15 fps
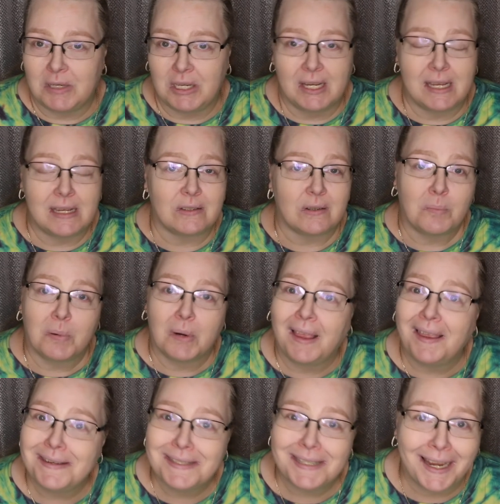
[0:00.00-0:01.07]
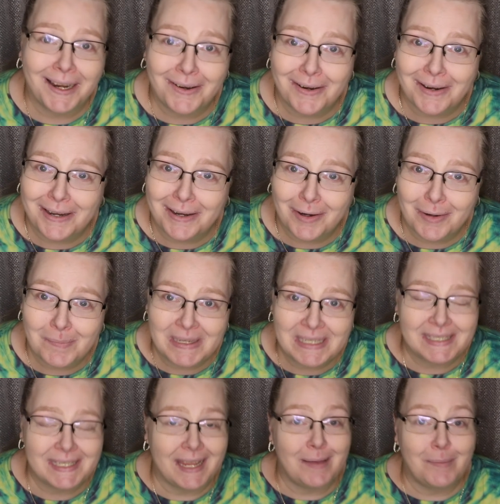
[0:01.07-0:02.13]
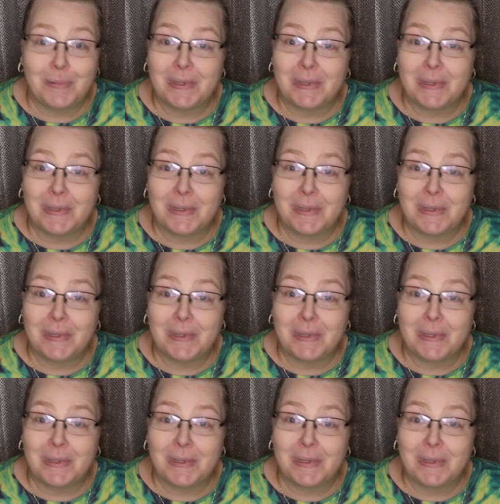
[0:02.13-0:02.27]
And you guys are probably tired of hearing me say it,